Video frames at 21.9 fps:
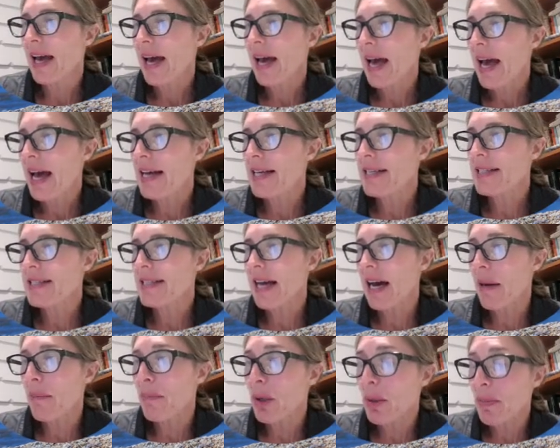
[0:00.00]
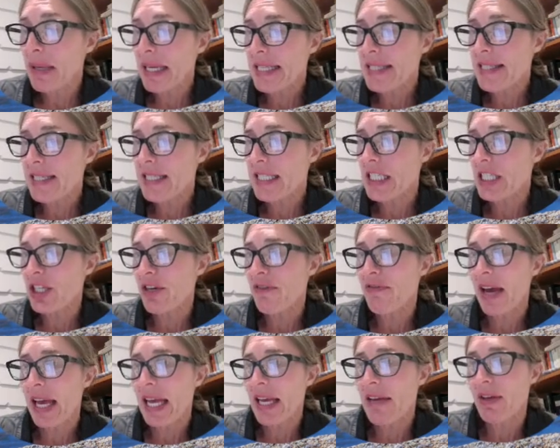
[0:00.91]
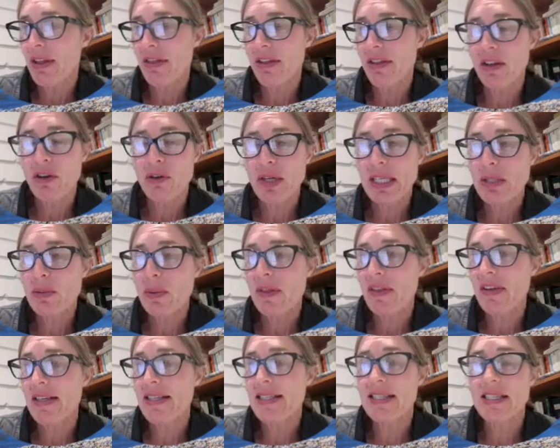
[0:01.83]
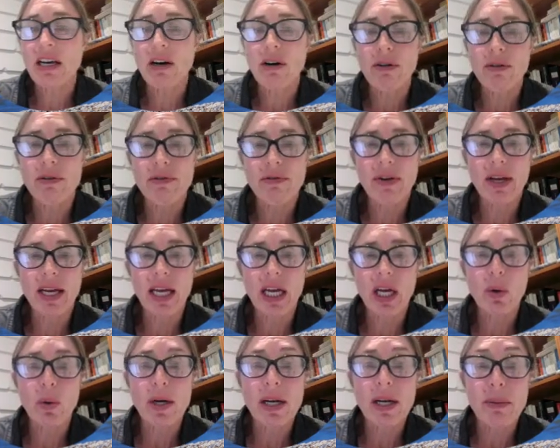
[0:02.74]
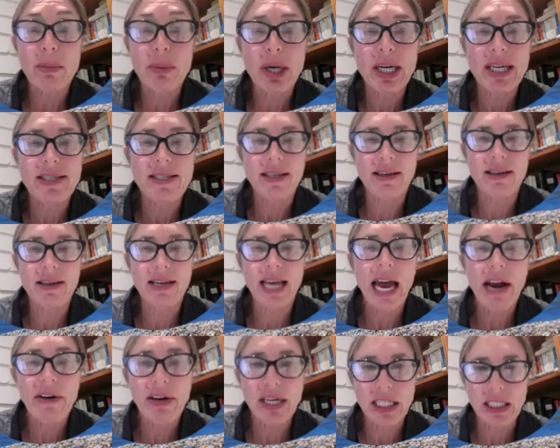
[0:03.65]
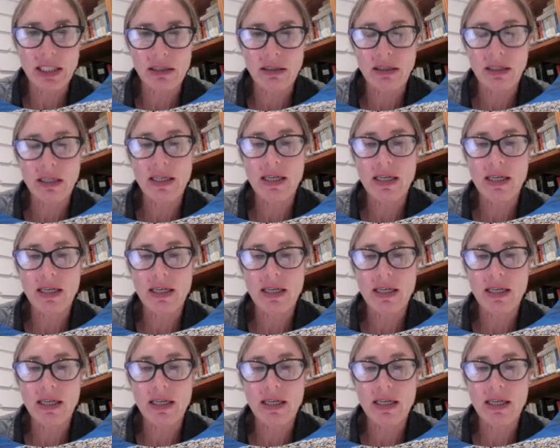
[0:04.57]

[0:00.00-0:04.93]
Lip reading: has a propensity to favour theories with a self-equilibrating character,